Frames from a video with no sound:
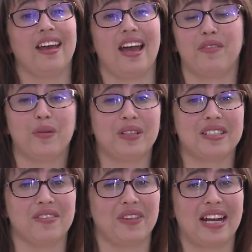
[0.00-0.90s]

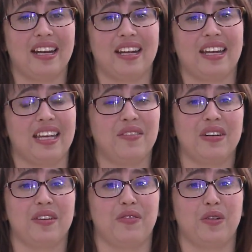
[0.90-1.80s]
Everyone's invited,
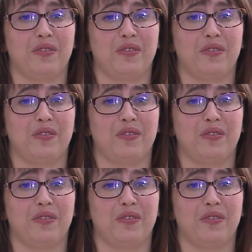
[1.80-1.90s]
even if you